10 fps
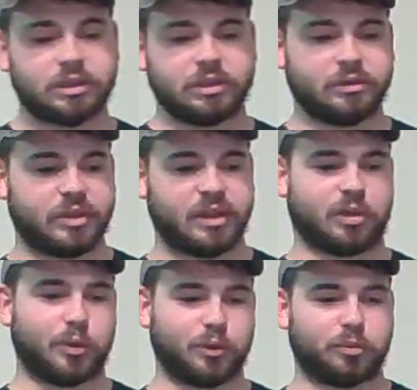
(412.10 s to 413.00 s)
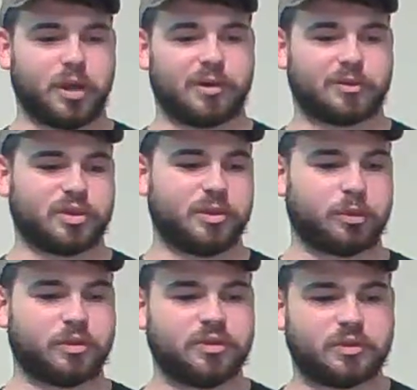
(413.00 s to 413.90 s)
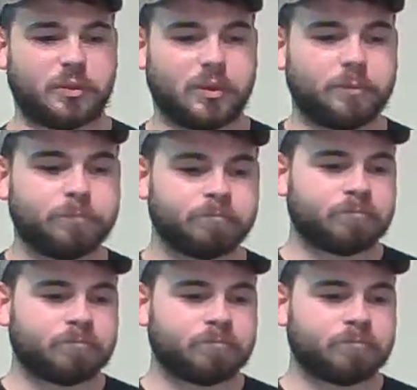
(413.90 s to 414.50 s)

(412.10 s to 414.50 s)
you can get the older models cheaper than this one.